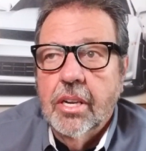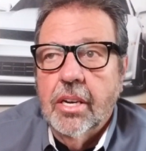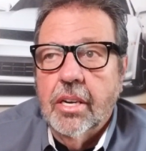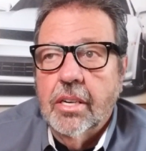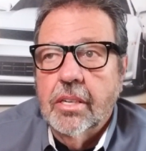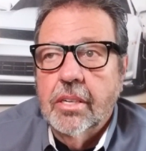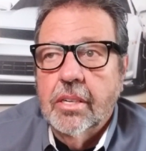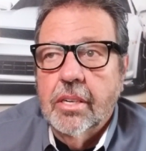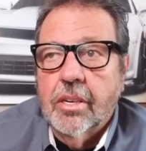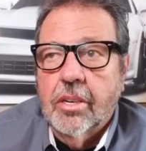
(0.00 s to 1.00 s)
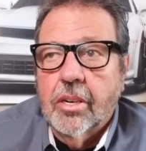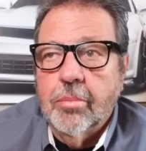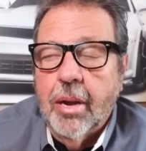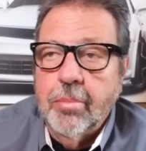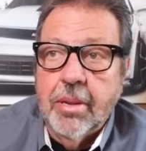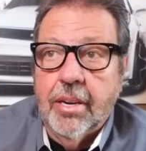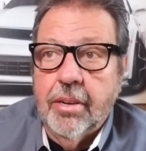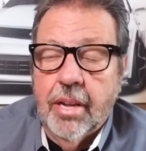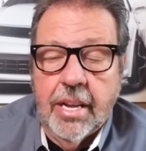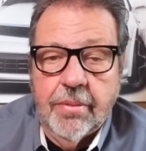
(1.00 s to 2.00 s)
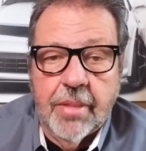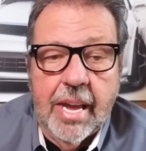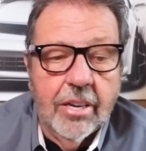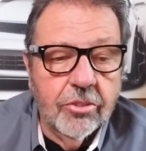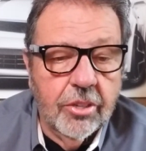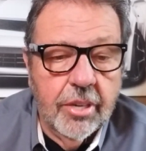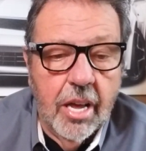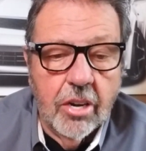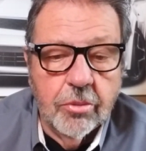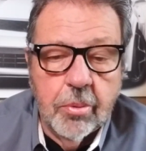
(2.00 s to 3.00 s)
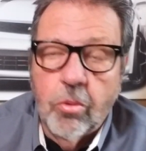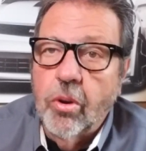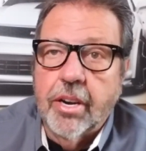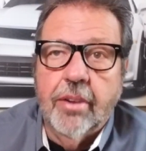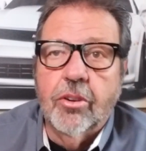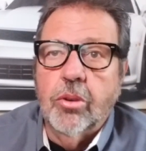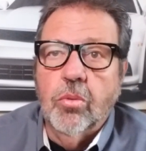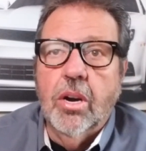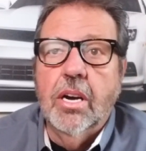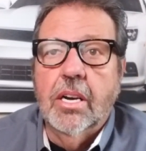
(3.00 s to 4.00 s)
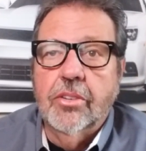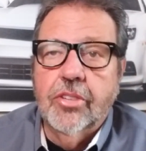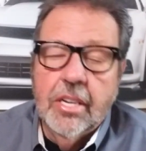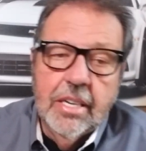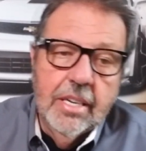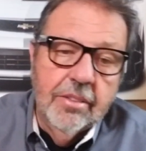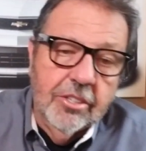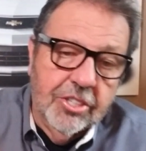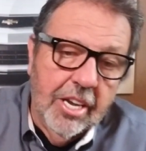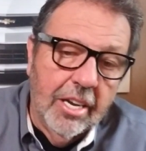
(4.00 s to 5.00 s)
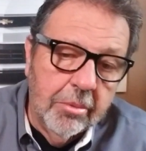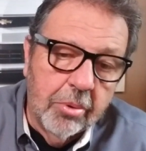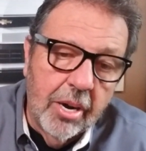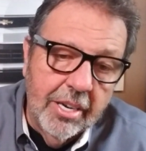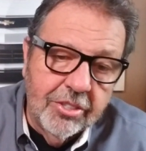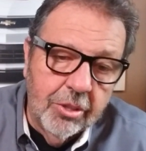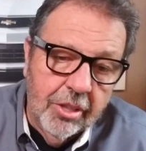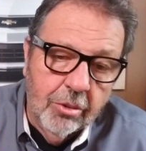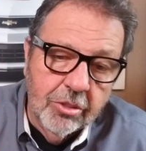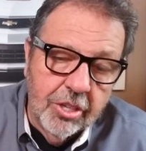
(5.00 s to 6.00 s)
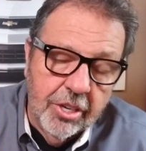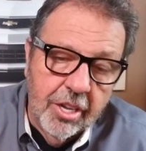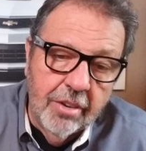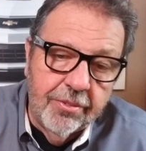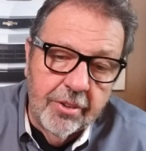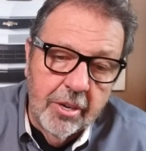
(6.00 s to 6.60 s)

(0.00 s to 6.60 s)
or it might have been $8,000, but whatever it was, the selling price, there was enough